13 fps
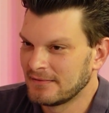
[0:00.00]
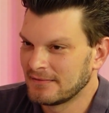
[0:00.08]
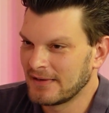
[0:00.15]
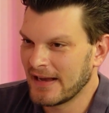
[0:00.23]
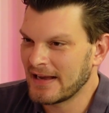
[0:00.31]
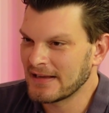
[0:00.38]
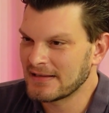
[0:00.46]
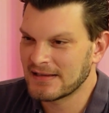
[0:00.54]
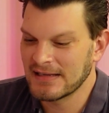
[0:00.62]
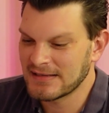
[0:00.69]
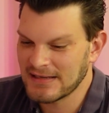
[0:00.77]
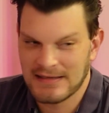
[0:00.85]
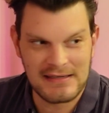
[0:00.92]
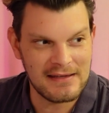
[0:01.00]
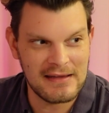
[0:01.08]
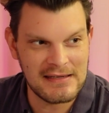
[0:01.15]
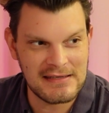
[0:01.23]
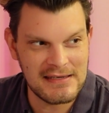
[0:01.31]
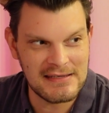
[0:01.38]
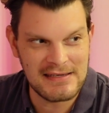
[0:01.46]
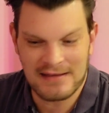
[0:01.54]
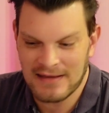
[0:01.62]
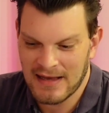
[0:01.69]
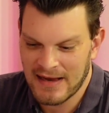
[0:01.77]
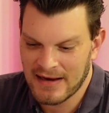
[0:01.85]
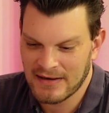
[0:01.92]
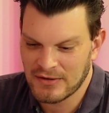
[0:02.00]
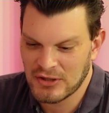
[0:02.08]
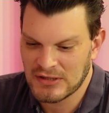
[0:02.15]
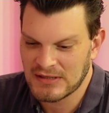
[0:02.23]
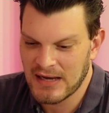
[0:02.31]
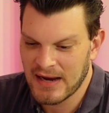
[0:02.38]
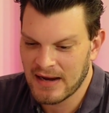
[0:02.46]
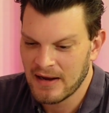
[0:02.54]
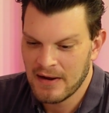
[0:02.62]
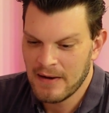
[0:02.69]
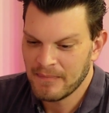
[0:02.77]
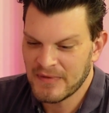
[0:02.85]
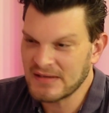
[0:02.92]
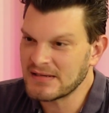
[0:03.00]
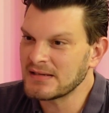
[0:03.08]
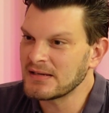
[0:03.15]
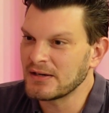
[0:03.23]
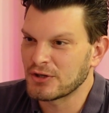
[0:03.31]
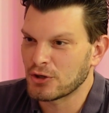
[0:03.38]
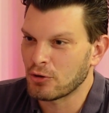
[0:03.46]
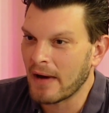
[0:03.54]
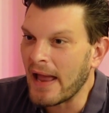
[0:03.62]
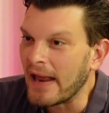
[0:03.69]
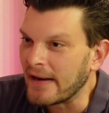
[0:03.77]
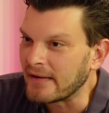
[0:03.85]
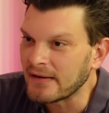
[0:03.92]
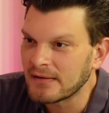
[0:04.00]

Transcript: Like this isn't like just like this isn't a trend.